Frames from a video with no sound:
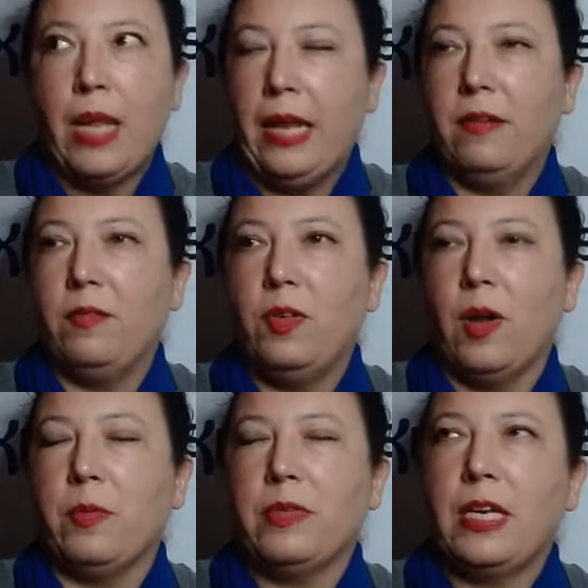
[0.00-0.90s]
And
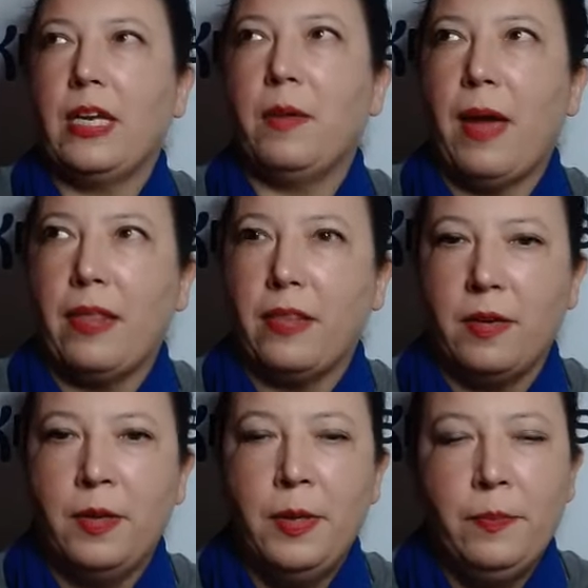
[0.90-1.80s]
I was thinking about
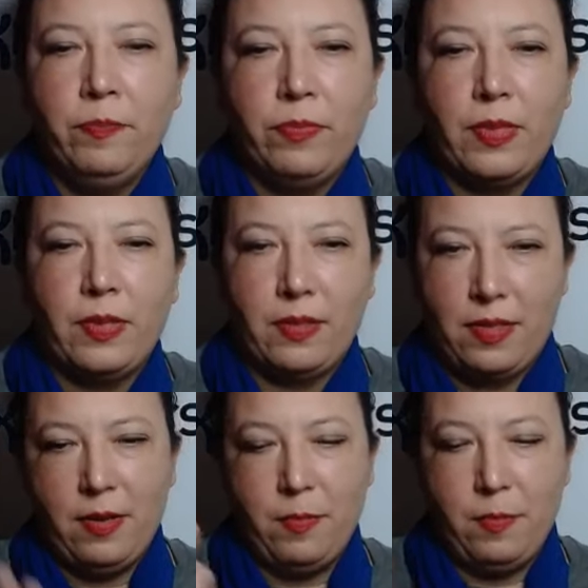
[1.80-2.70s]
the
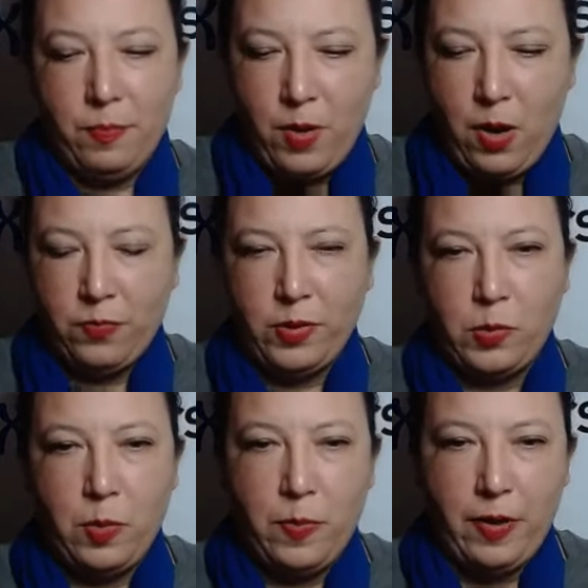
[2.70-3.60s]
conference,
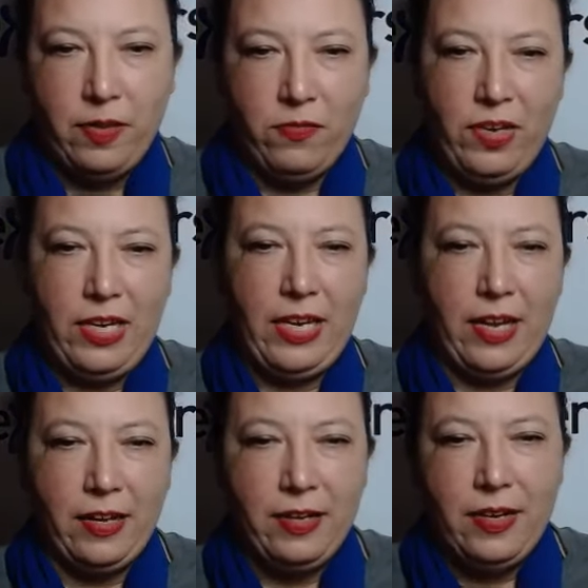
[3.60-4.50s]
we were both at
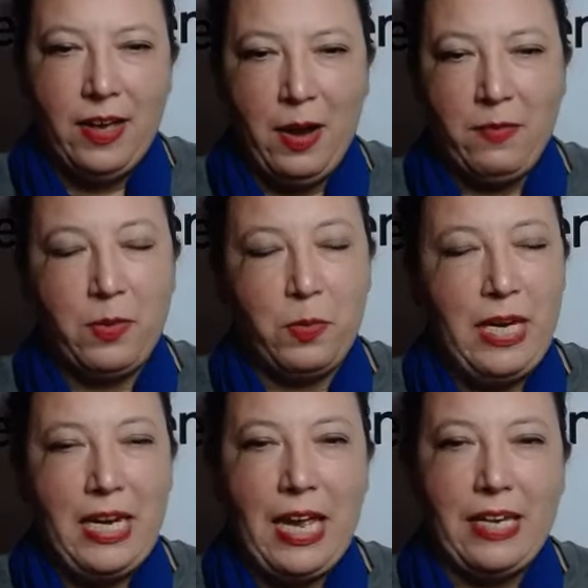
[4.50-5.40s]
Filia over the
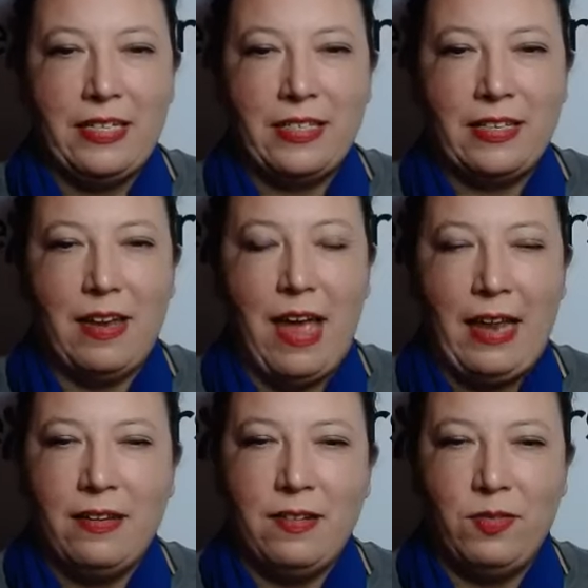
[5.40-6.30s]
weekend,
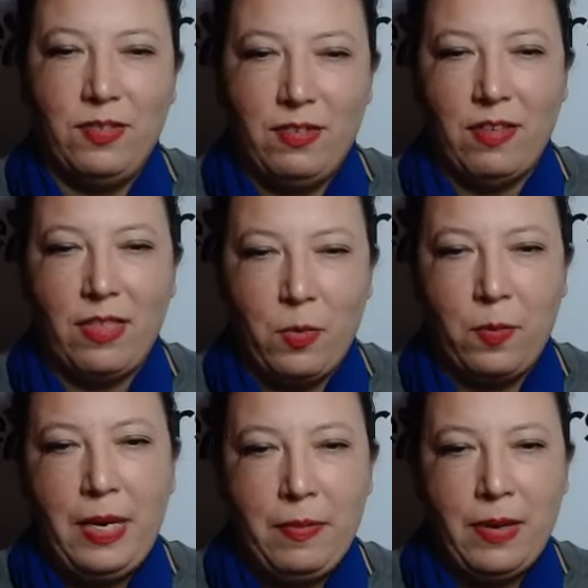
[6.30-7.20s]
and there were
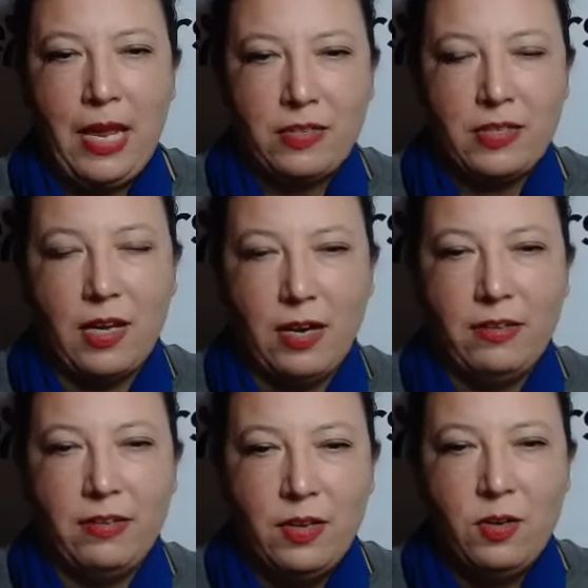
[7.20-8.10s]
people
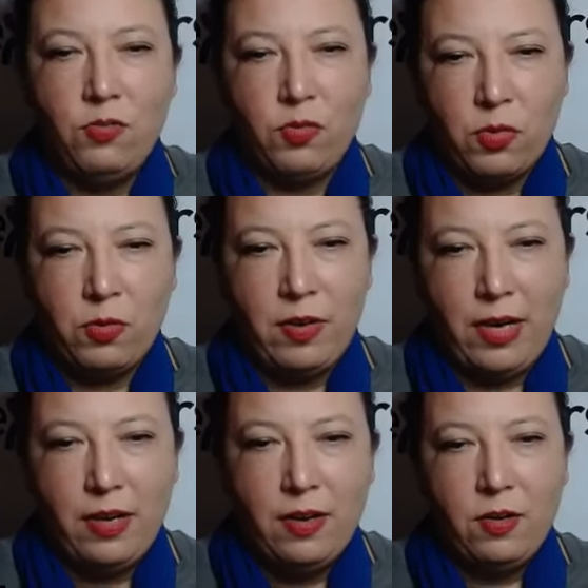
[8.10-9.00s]
outside
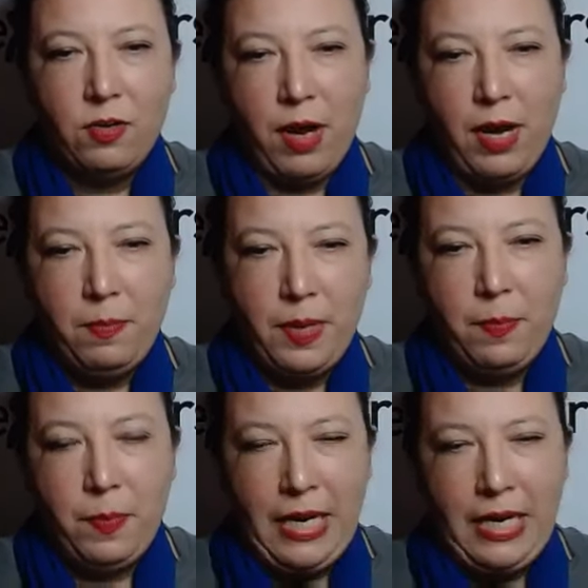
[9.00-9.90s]
drawing great
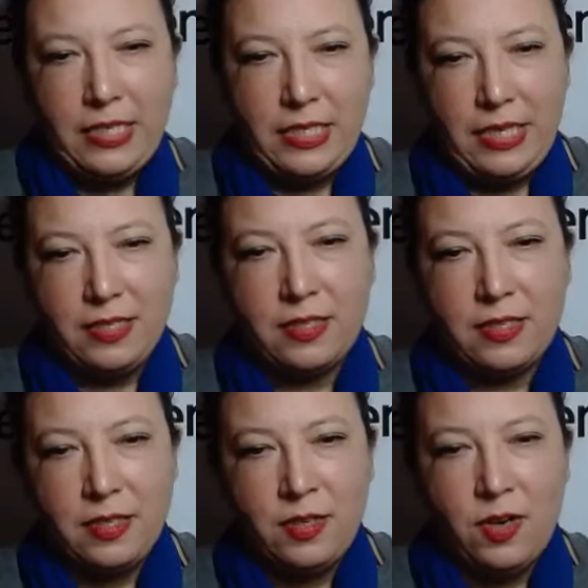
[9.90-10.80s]
big
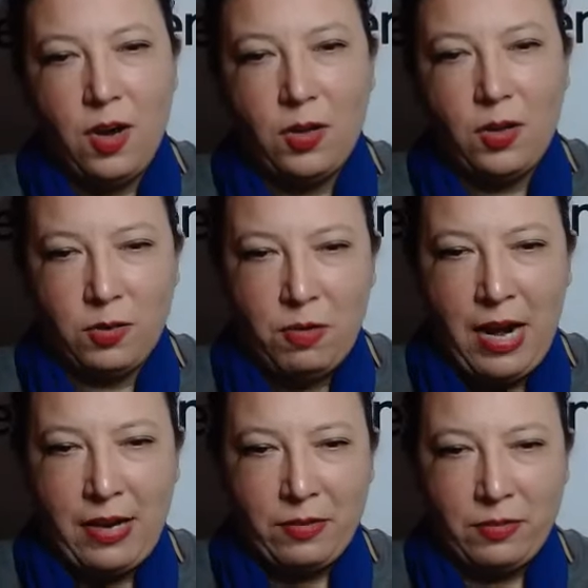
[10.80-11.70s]
penises on the
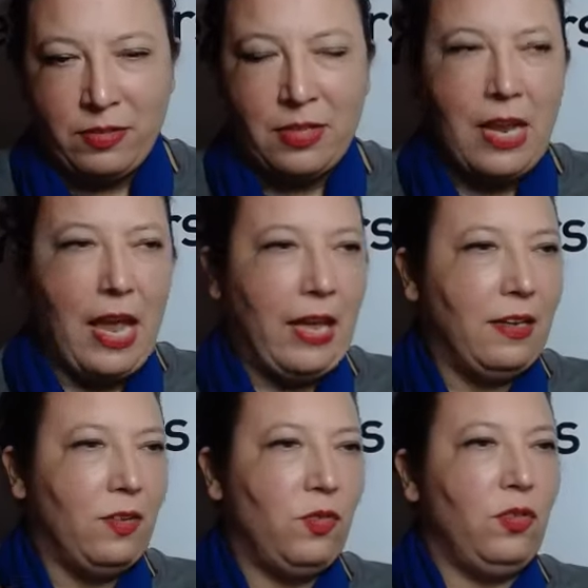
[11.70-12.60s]
ground,
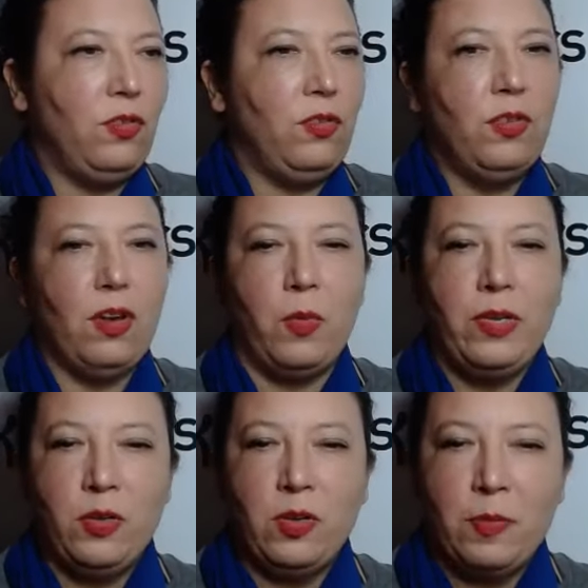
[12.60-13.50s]
and
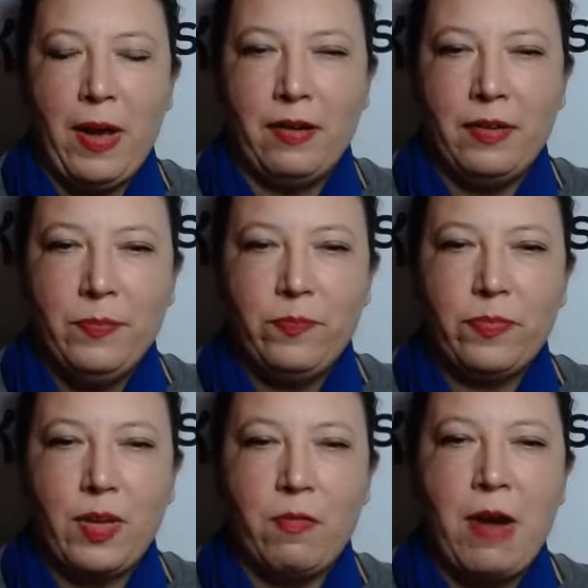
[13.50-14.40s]
we talk about
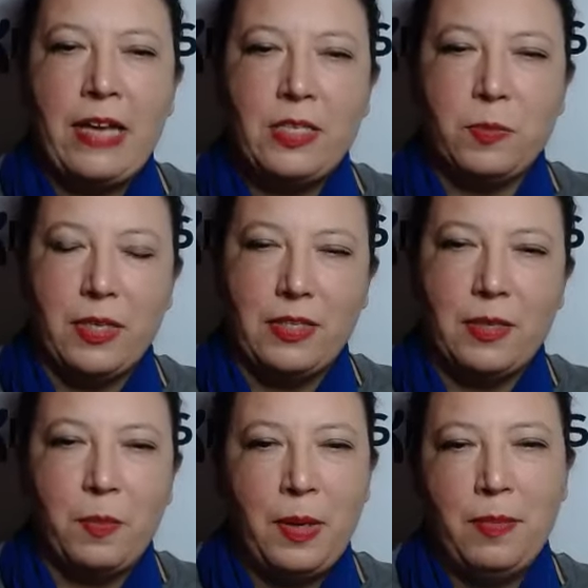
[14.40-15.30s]

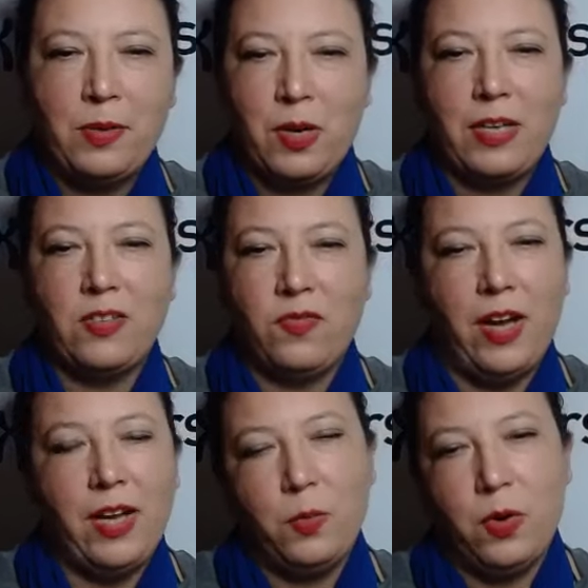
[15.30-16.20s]
harassment, and people are trying to
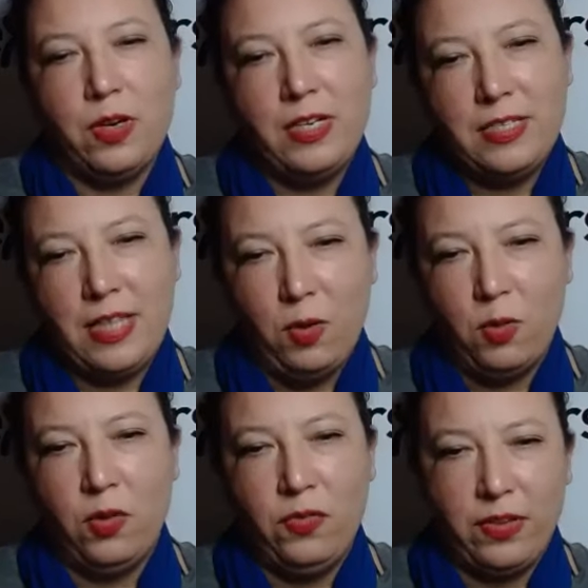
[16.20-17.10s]
find what is that
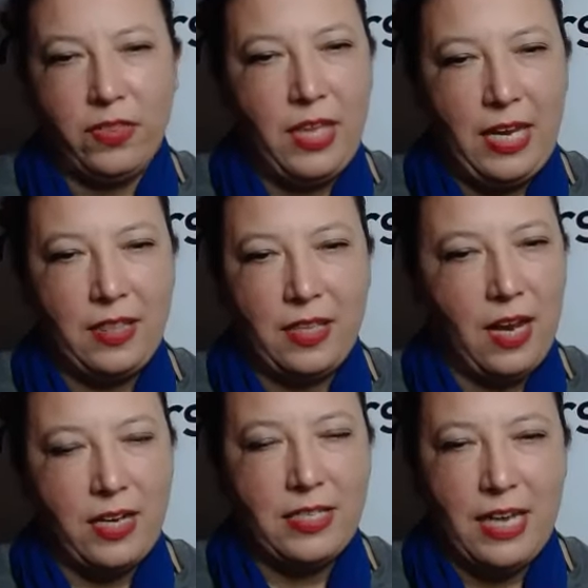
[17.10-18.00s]
awful thing that
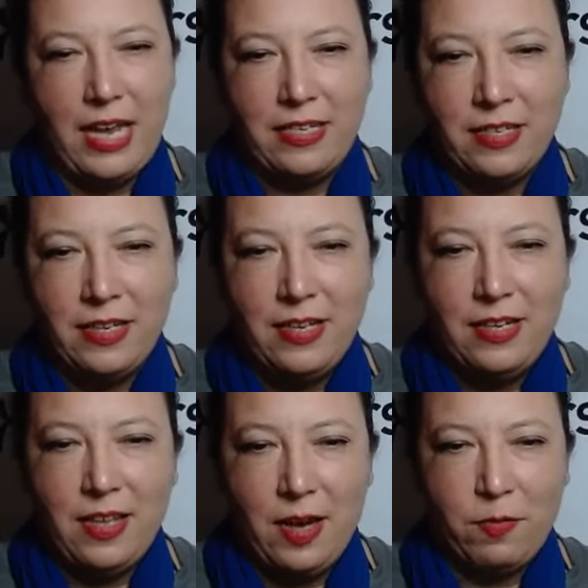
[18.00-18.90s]
I said
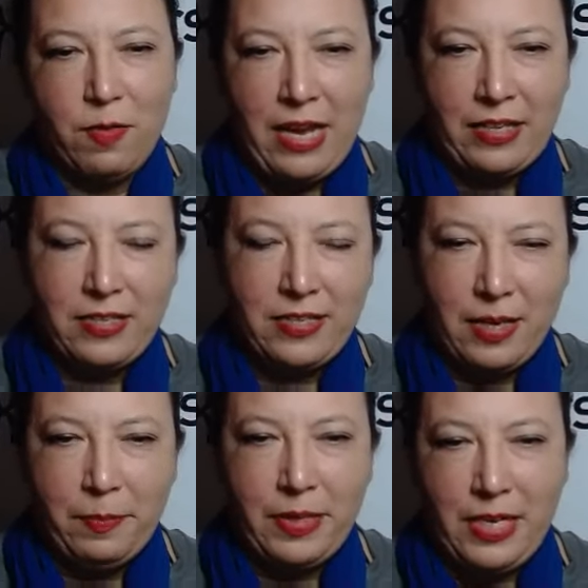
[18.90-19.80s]
that harassed
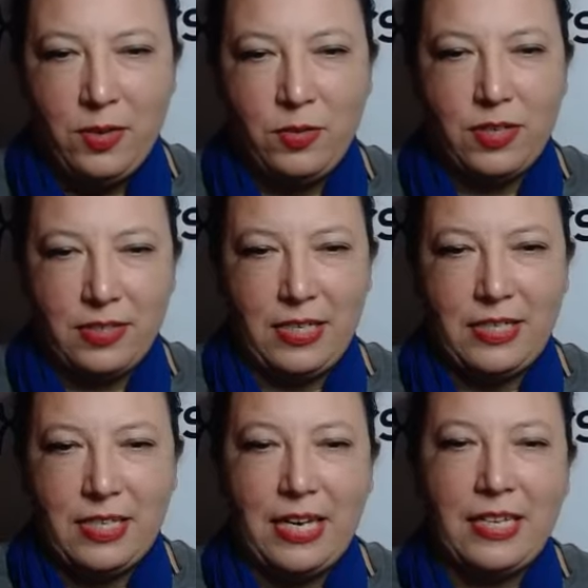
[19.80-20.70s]
somebody who doesn't
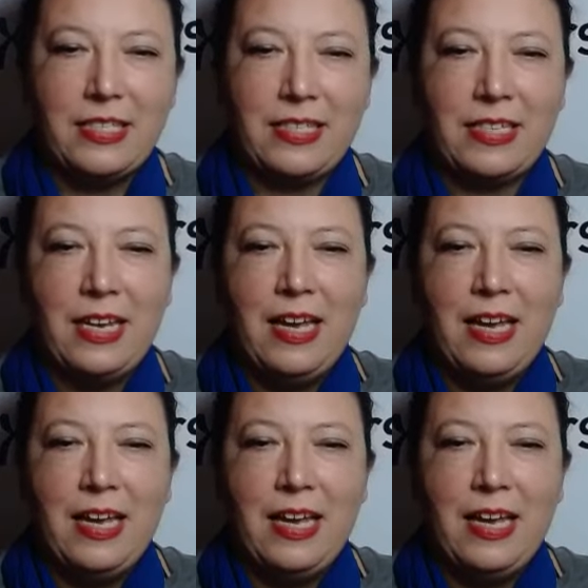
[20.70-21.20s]
exist.